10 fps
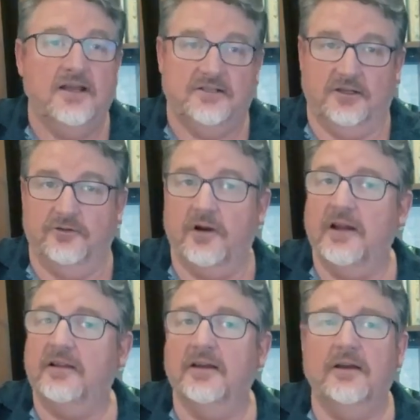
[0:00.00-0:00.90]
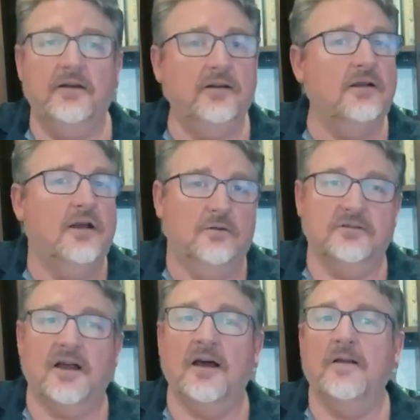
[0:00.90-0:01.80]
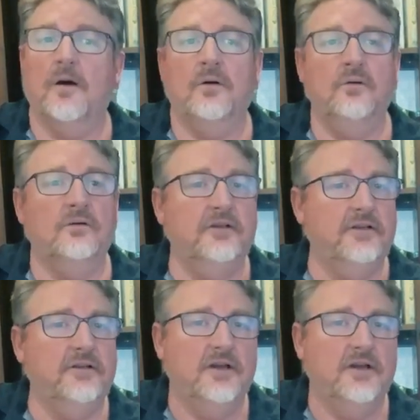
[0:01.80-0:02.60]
So drinking was unholy.